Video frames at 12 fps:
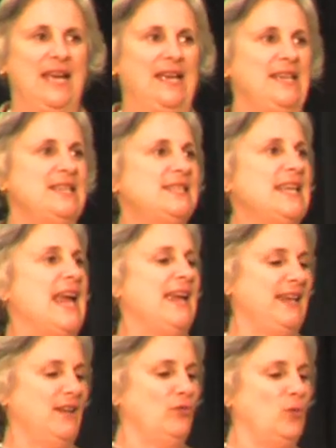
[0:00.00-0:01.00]
He's
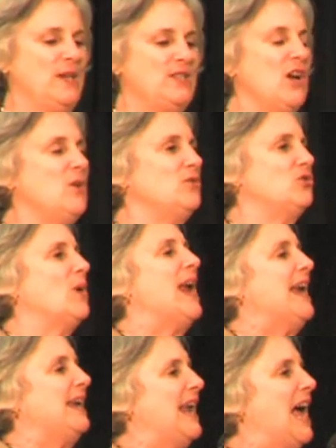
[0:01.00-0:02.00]
saying if we don't
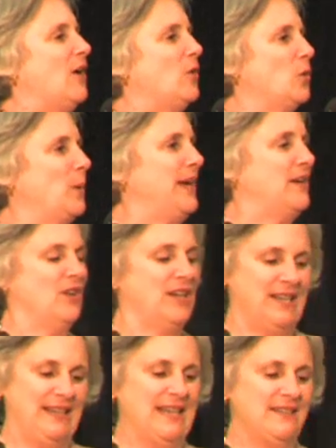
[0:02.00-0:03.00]
trade, how are we ever
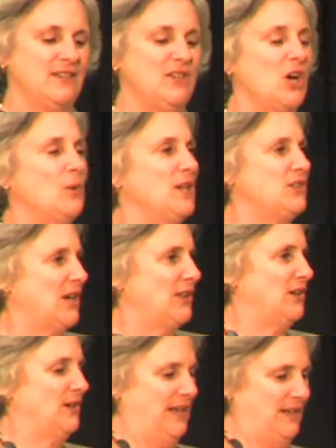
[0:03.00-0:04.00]
going to get to know each
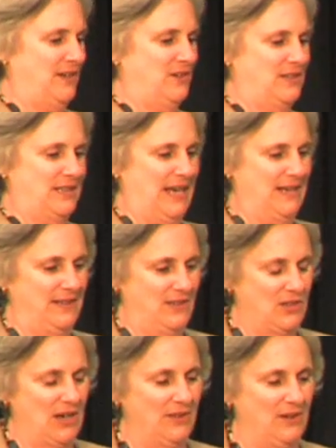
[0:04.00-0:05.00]
other and understand
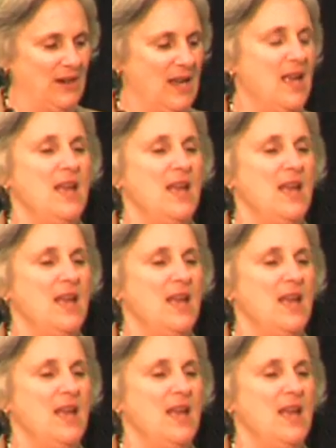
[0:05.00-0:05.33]
each other?